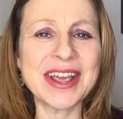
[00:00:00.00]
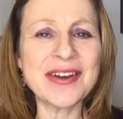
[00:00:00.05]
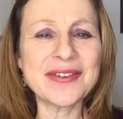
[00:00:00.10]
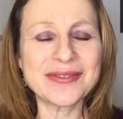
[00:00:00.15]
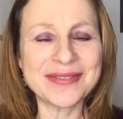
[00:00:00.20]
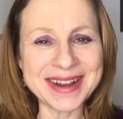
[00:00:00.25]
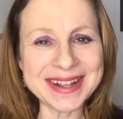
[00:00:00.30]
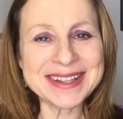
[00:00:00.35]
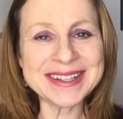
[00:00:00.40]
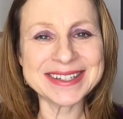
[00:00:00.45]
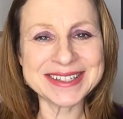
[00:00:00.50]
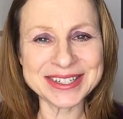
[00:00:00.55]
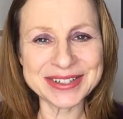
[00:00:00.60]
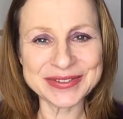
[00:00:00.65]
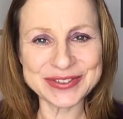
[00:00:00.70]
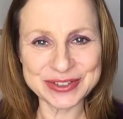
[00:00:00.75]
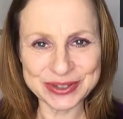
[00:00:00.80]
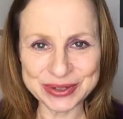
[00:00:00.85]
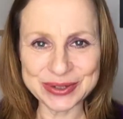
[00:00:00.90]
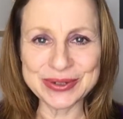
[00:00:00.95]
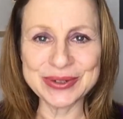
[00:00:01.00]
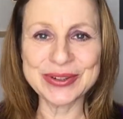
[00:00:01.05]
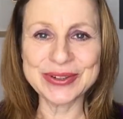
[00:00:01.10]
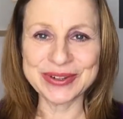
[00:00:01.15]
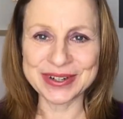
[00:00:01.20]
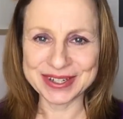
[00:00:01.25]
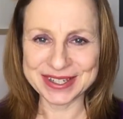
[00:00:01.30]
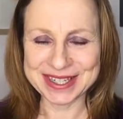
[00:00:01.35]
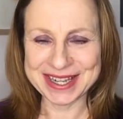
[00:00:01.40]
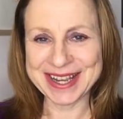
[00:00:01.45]
relative to
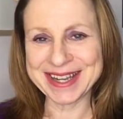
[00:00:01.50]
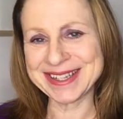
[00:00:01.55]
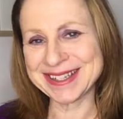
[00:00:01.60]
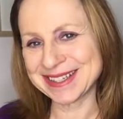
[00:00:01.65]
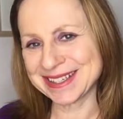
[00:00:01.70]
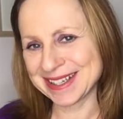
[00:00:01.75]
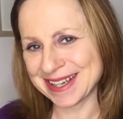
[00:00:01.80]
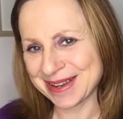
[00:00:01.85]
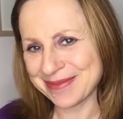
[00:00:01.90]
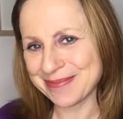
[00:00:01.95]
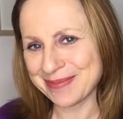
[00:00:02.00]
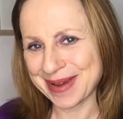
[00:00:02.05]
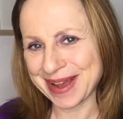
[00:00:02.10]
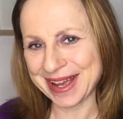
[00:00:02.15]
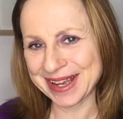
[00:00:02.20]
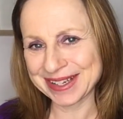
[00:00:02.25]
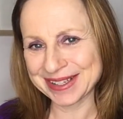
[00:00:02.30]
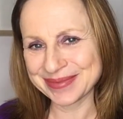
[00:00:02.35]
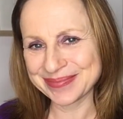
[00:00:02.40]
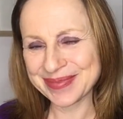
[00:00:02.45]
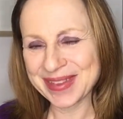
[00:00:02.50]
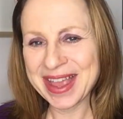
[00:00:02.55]
your intended impact.